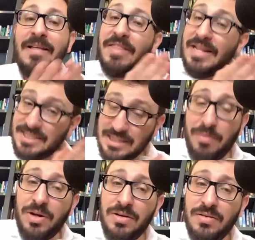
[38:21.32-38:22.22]
that
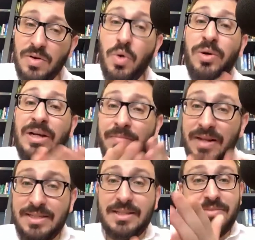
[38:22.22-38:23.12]
someone who
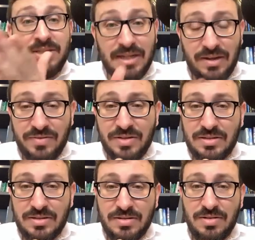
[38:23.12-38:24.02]
commits
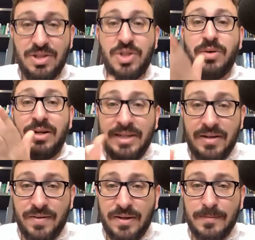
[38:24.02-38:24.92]
themselves to a
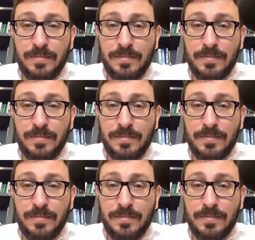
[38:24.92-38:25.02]
given